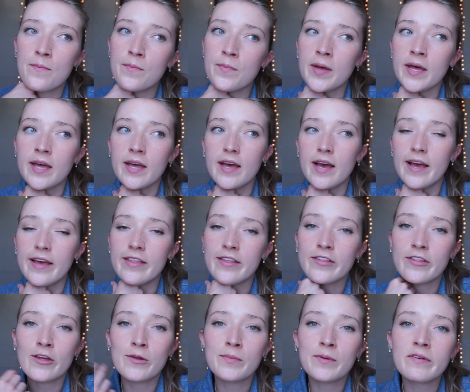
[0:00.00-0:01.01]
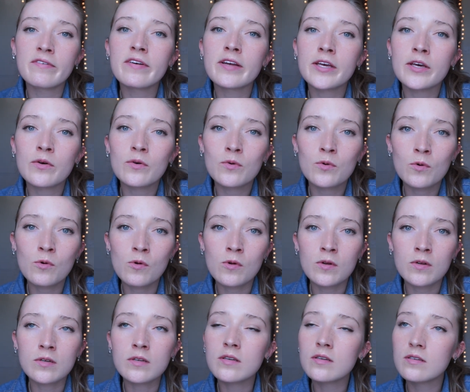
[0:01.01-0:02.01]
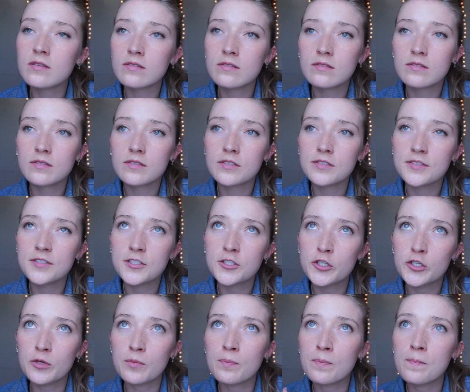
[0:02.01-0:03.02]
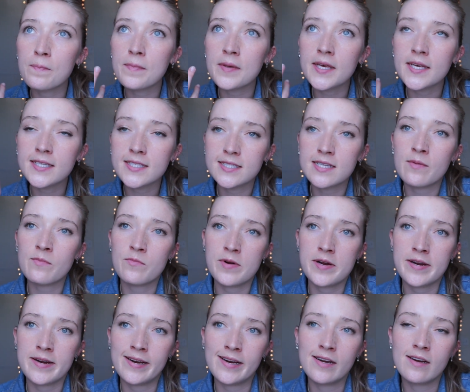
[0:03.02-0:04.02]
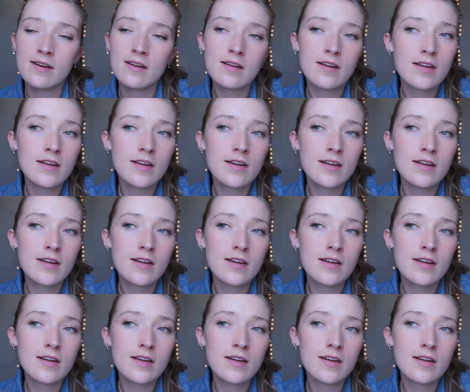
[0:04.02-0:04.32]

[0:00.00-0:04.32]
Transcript: but I think that'd be really cool to be somewhere